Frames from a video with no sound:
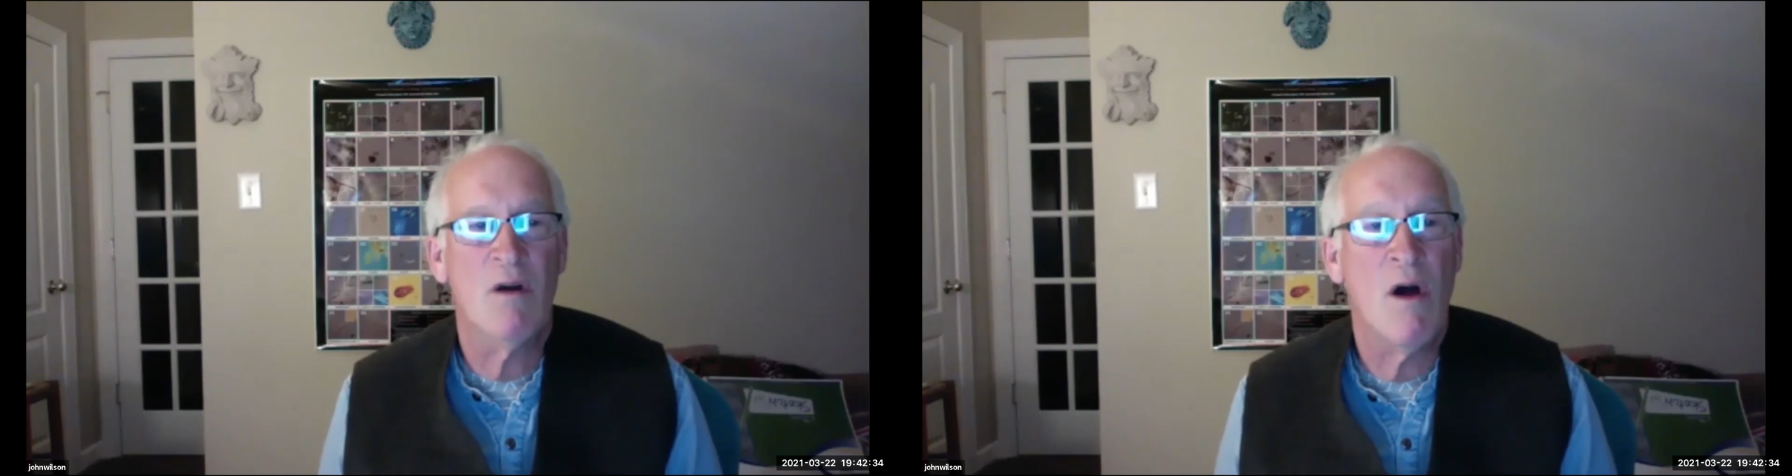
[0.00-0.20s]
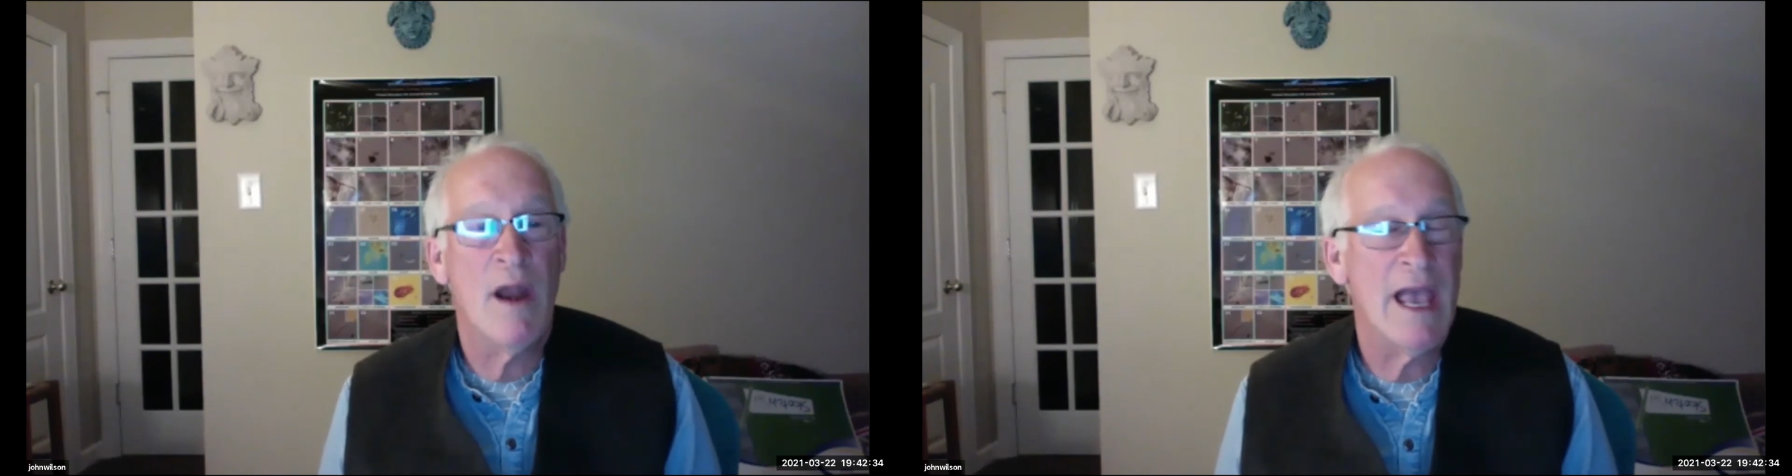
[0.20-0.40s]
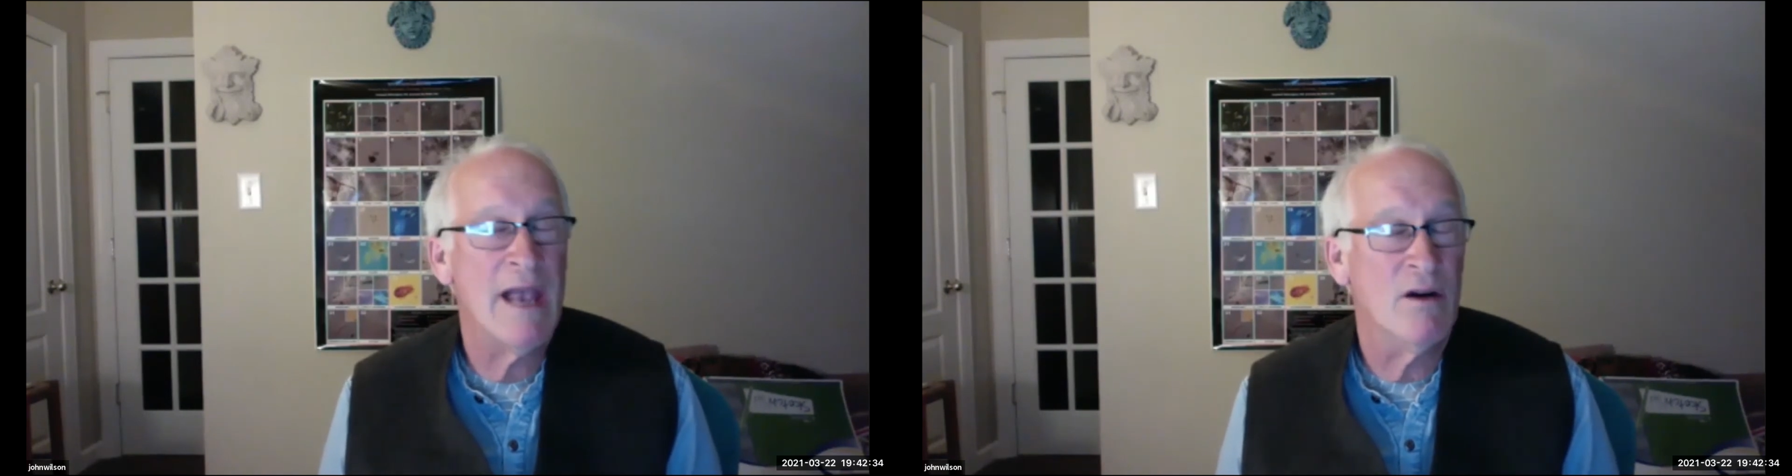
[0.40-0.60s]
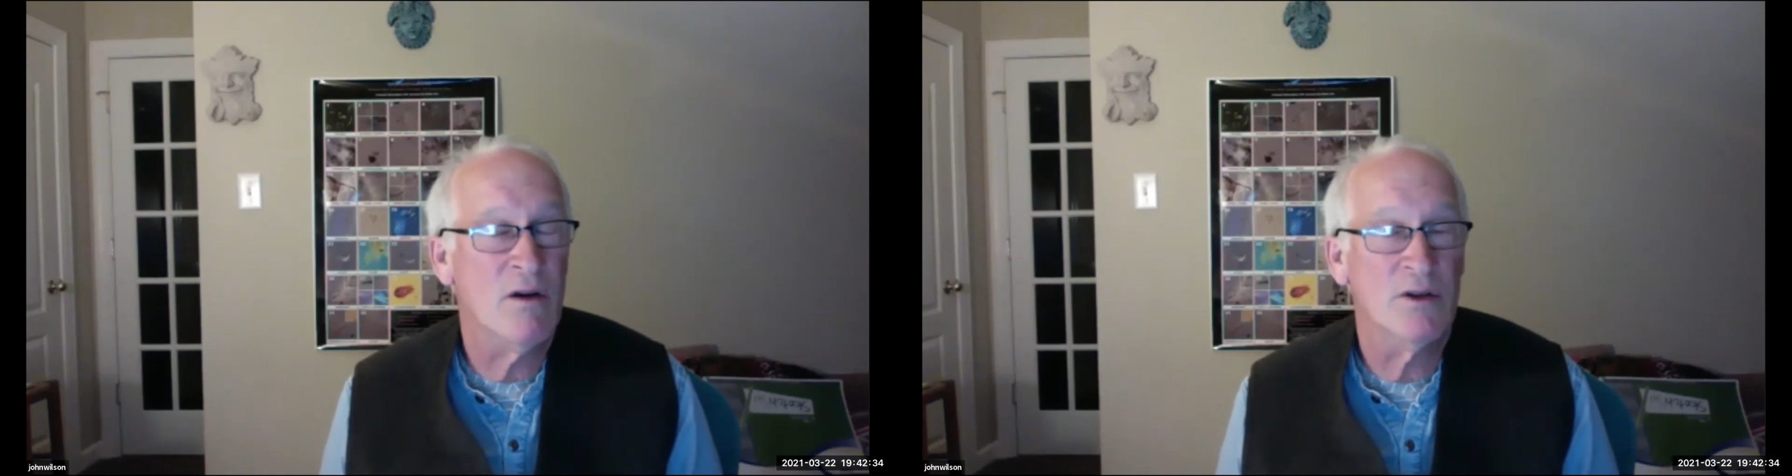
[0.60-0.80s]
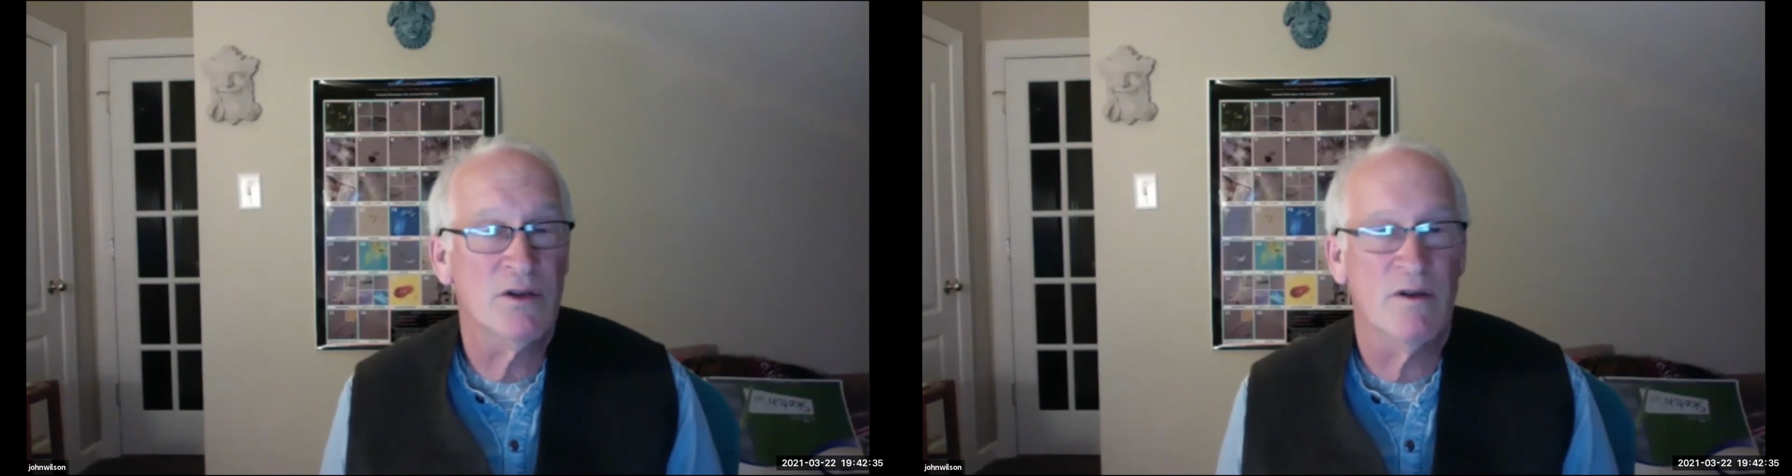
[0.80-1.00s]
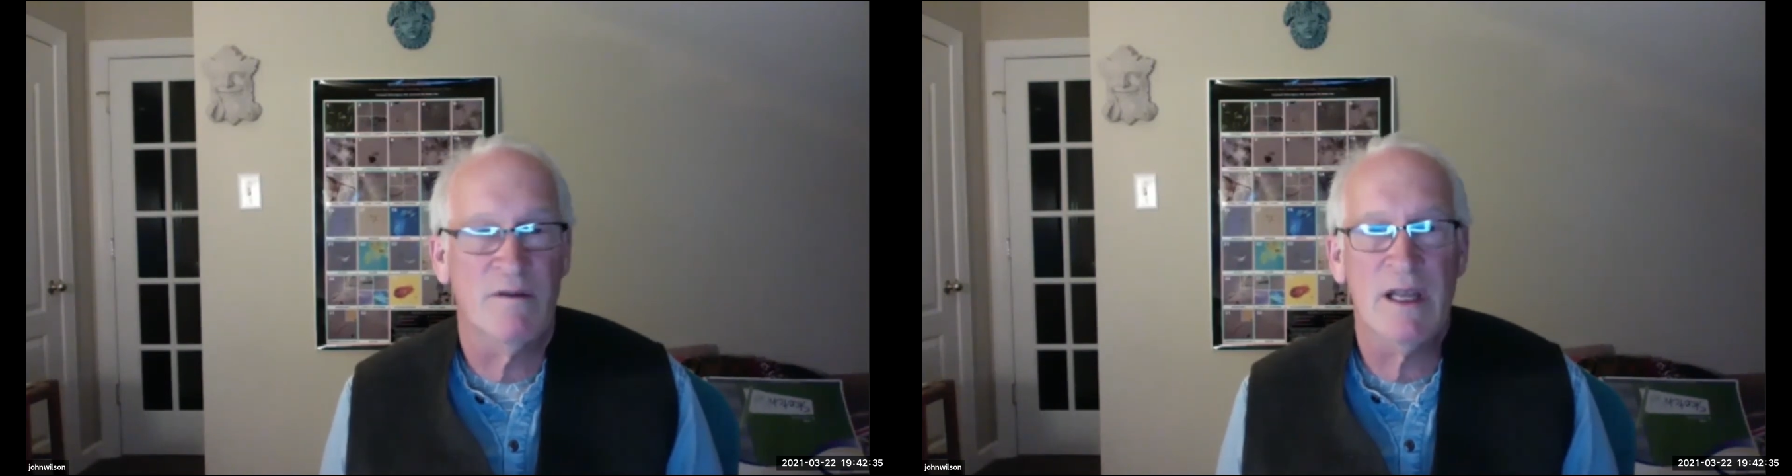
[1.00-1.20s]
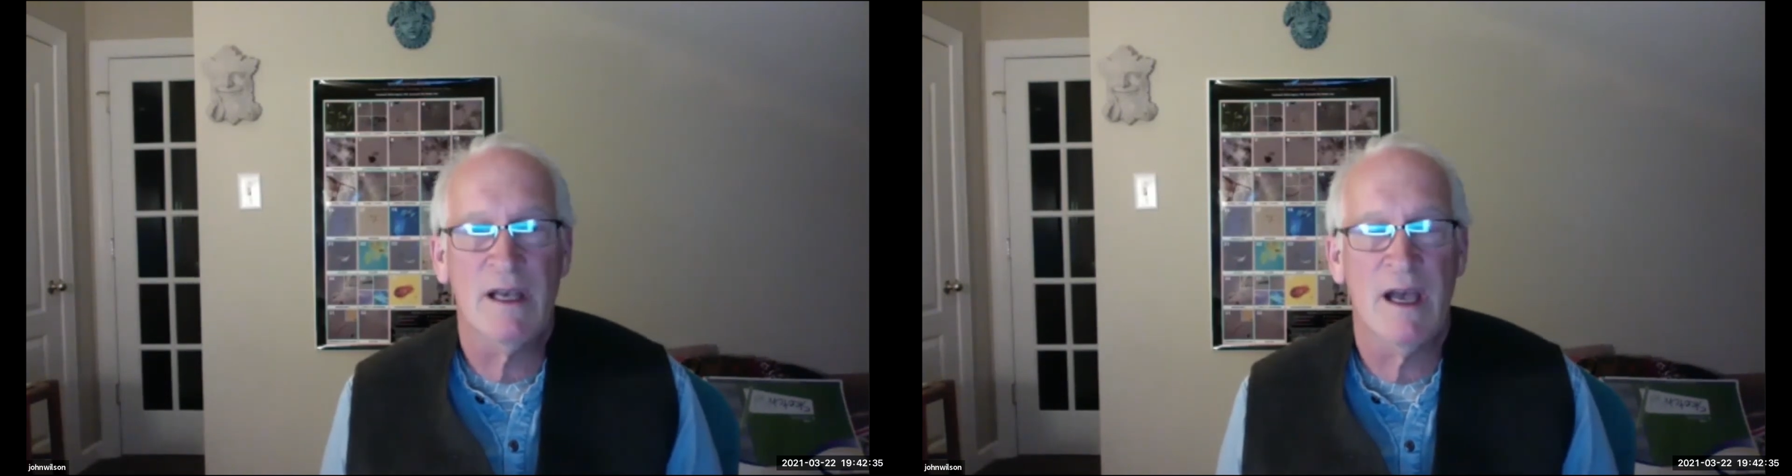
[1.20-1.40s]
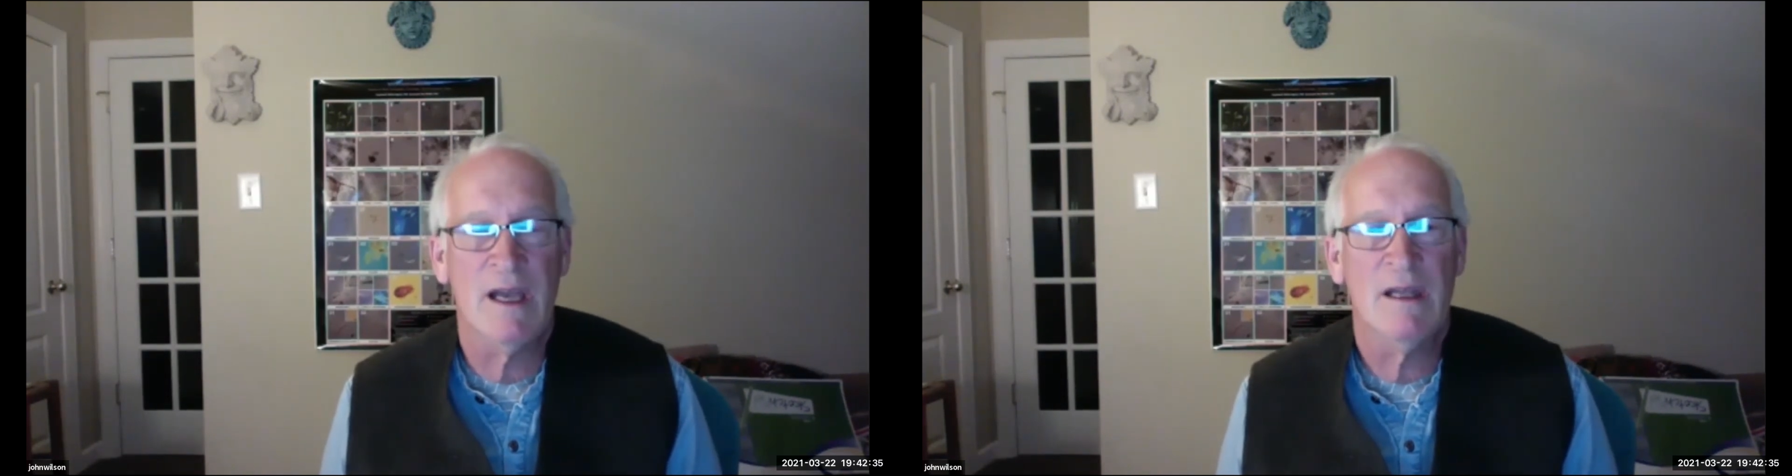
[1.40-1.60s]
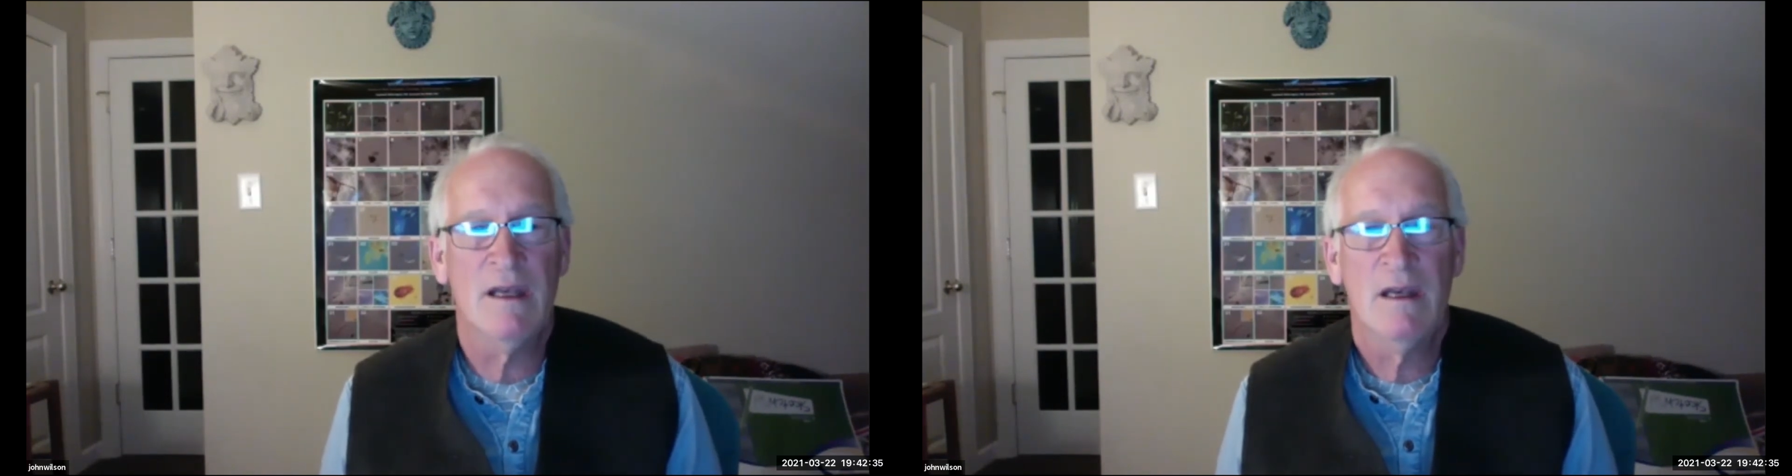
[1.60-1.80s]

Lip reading: on agriculture of any kind,